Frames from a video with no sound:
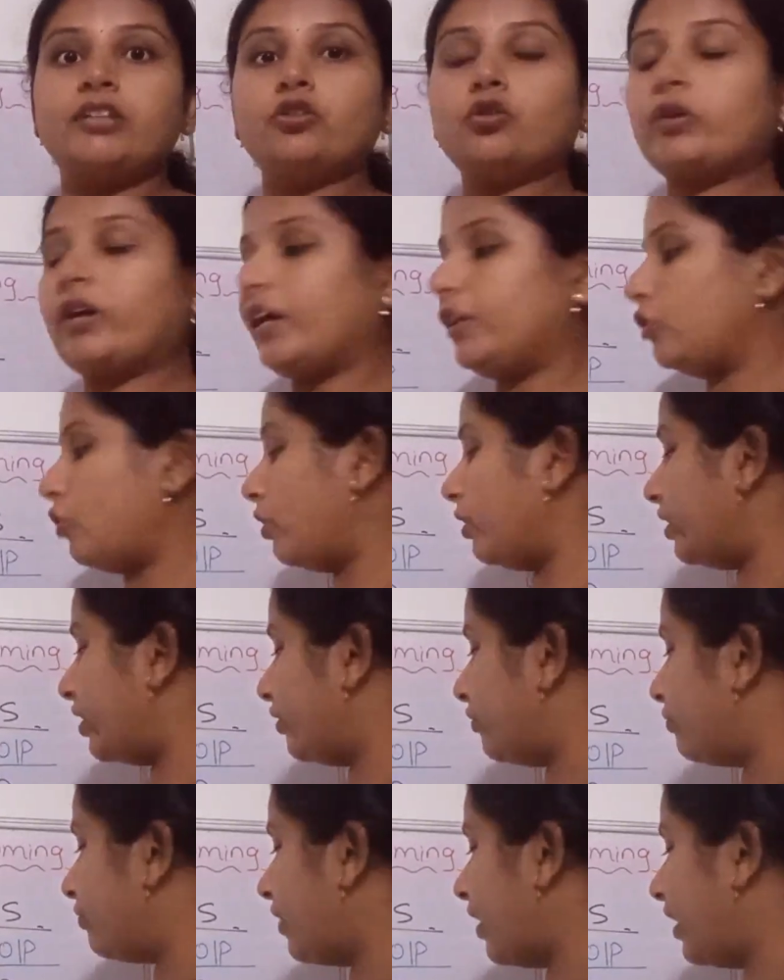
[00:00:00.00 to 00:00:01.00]
You cannot
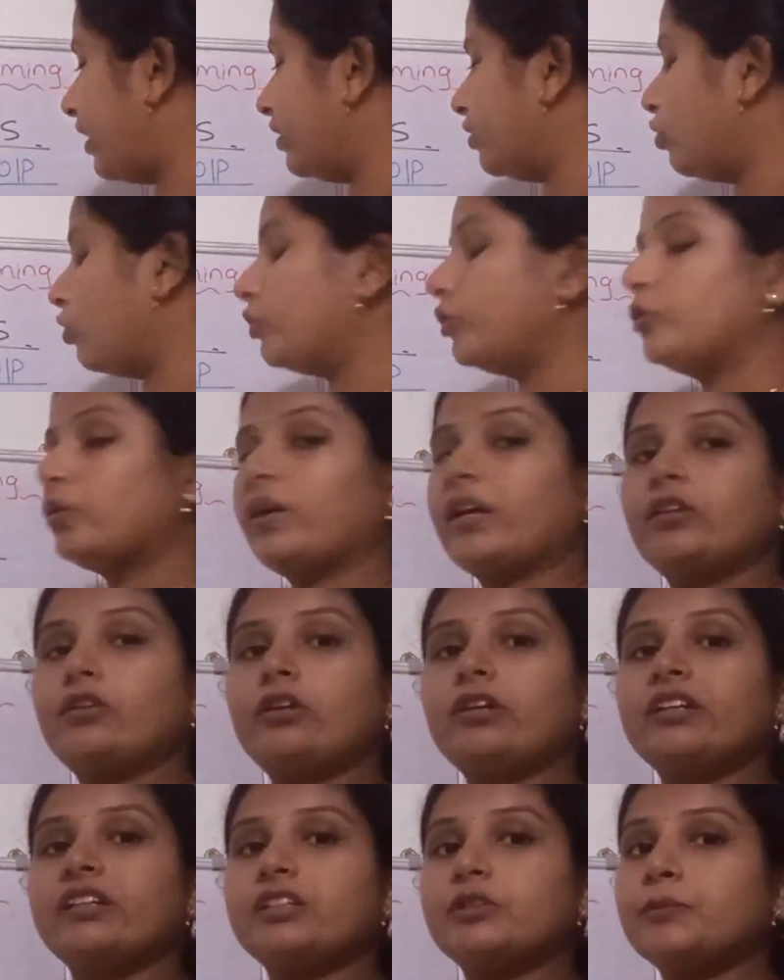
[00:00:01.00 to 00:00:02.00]
define or you
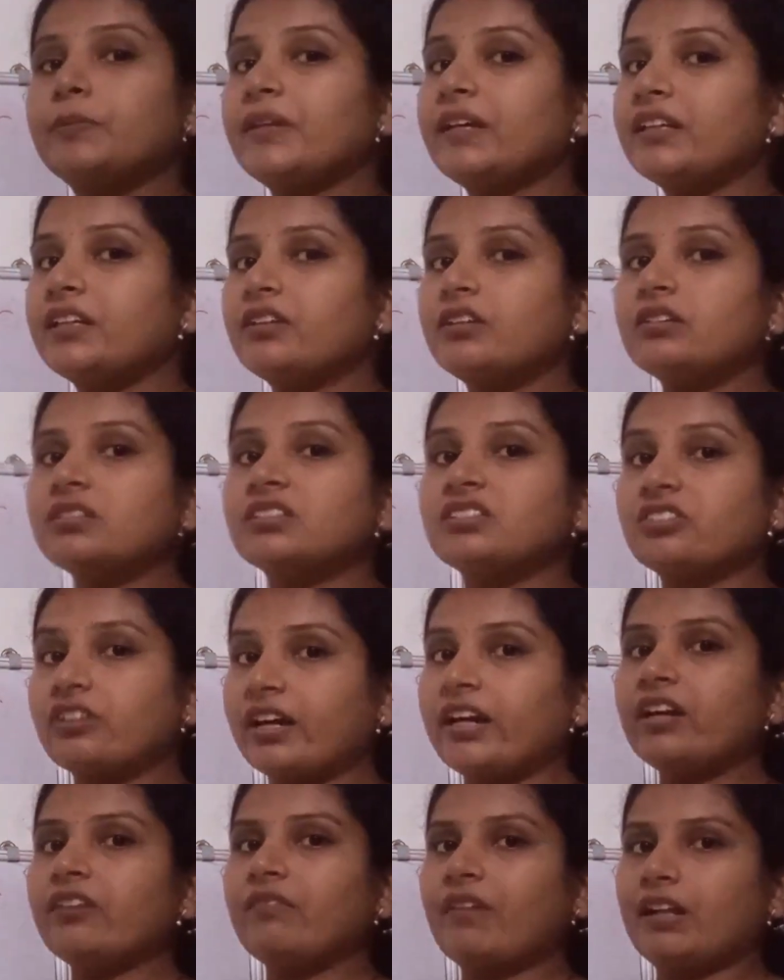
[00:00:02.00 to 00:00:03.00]
cannot display the
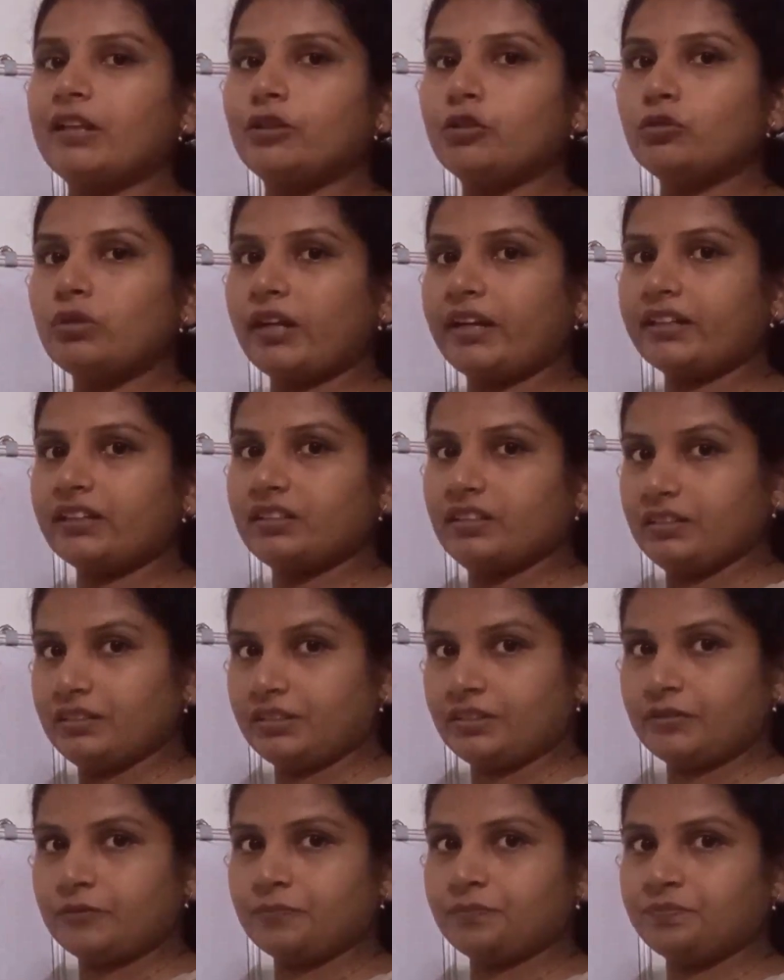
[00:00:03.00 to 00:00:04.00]
string value like
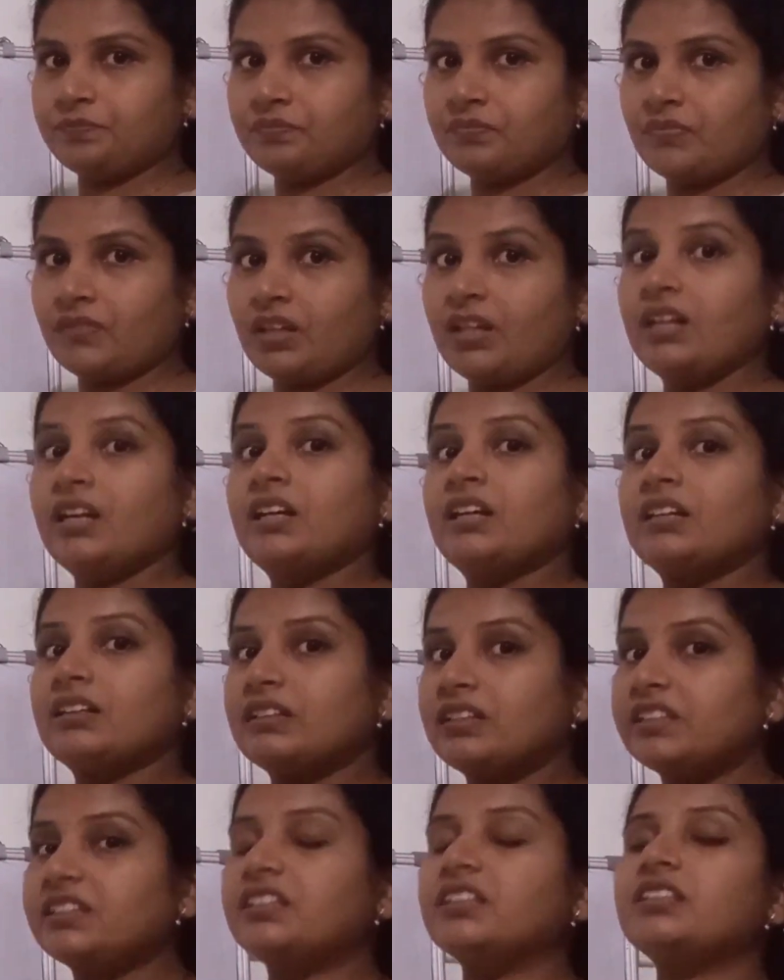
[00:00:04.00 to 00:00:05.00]
this.
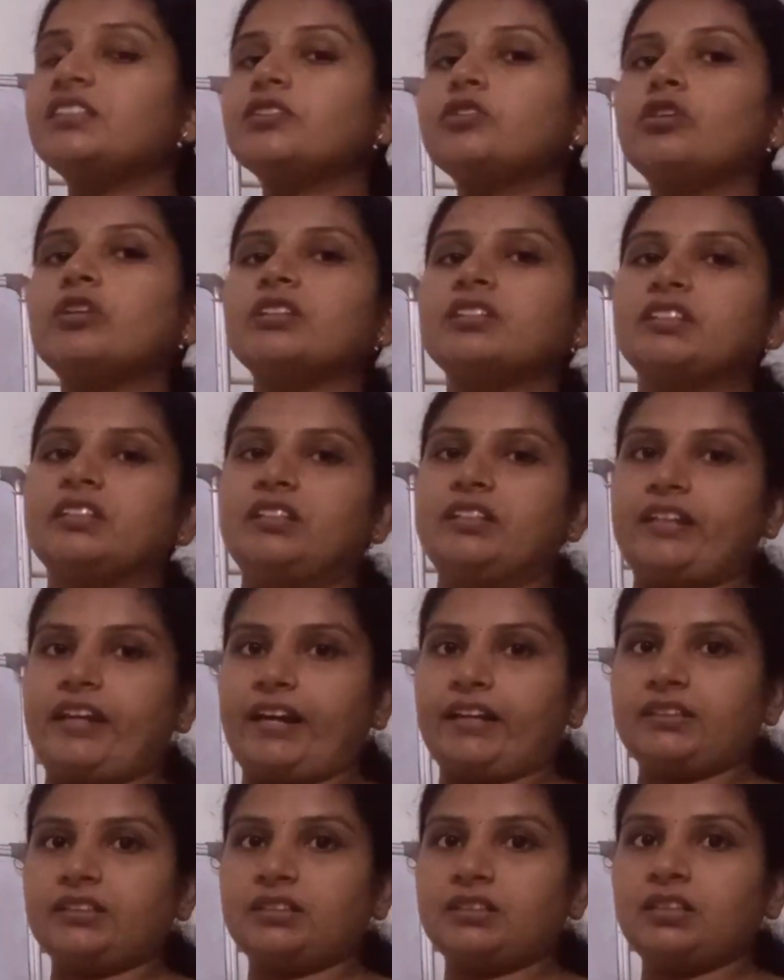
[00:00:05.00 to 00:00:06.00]
This is your
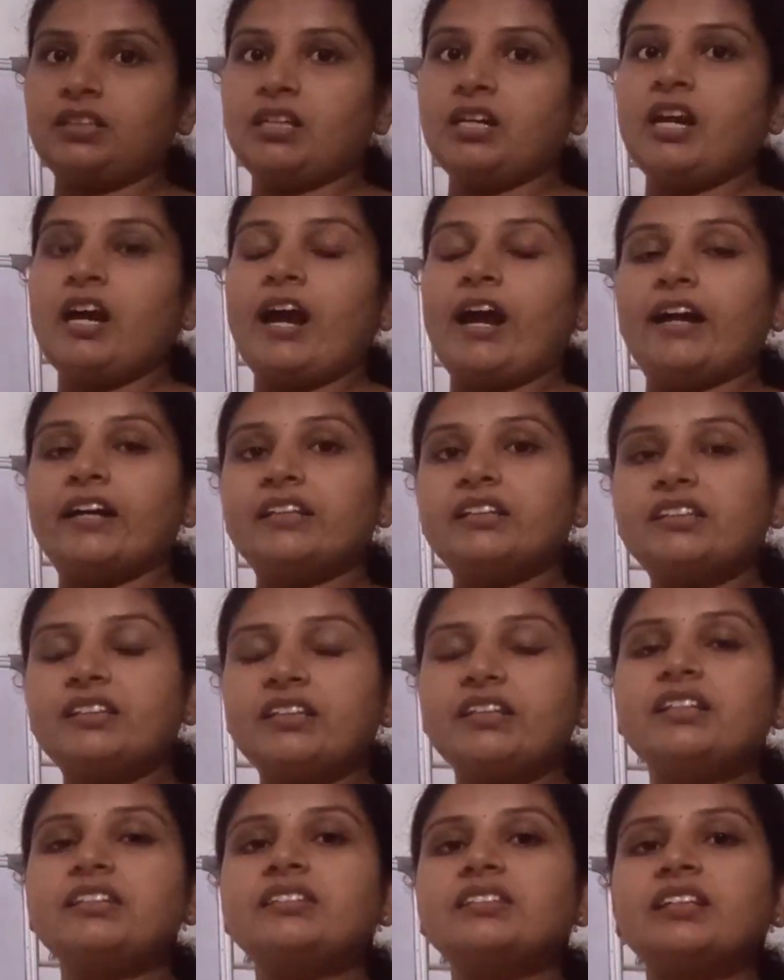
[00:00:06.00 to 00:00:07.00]
syntax, and
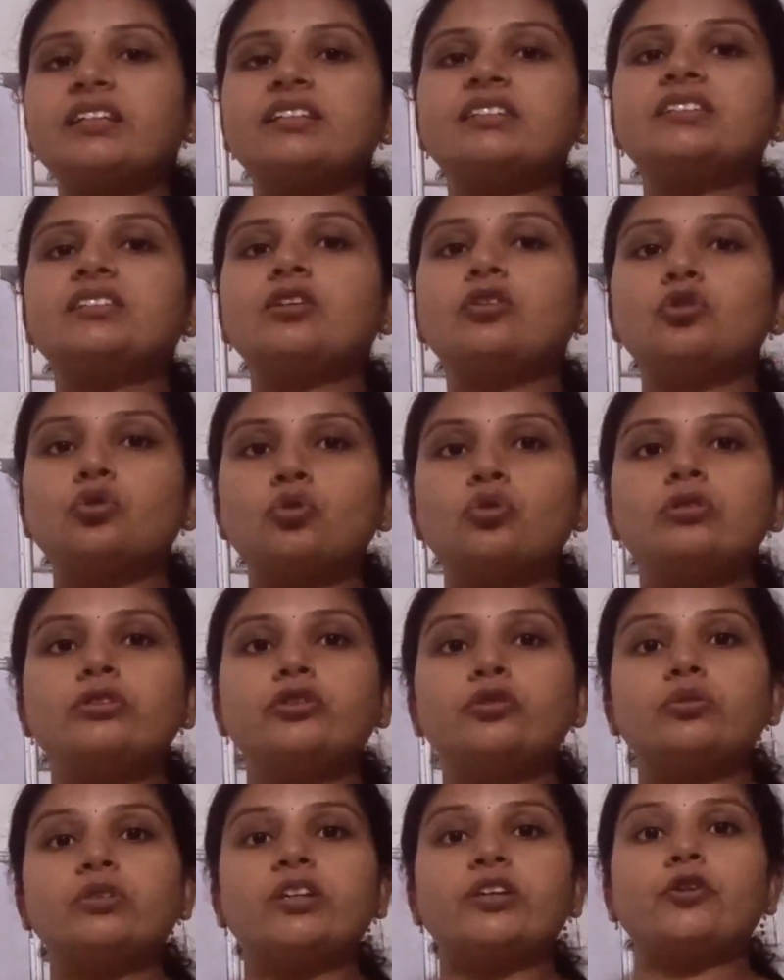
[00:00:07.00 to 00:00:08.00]
this is the rule
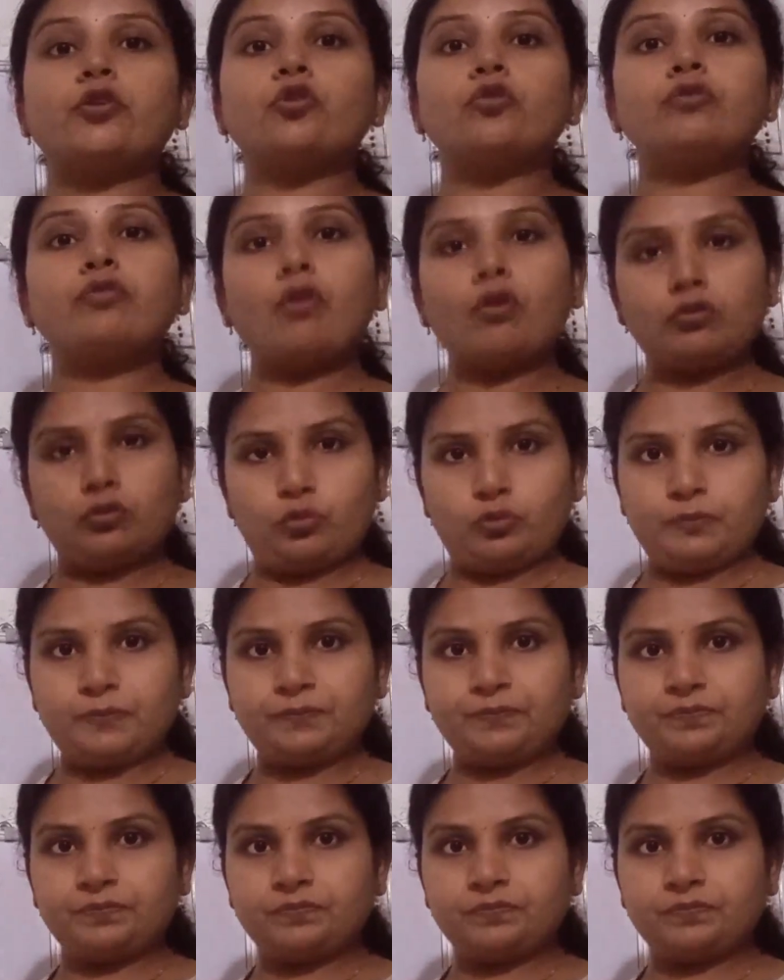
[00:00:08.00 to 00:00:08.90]
you need to follow.